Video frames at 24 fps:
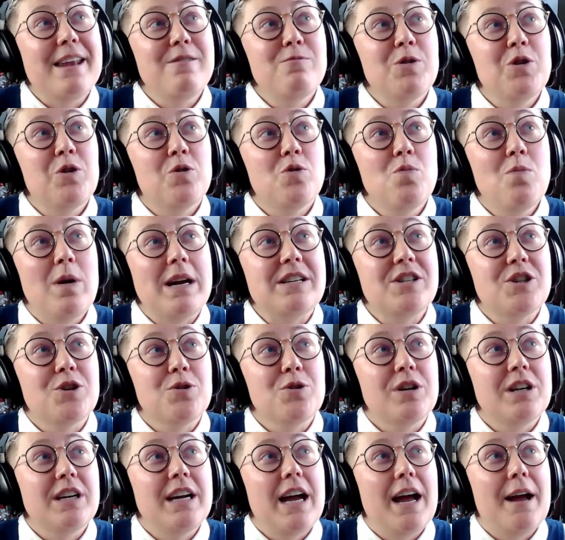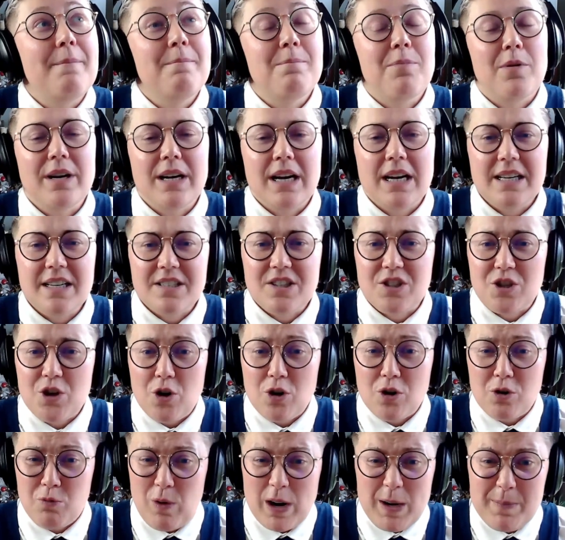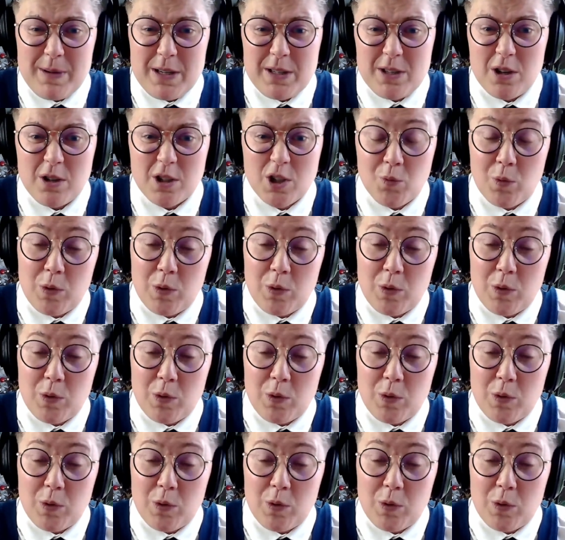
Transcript: we all made sure to bring our rugby socks.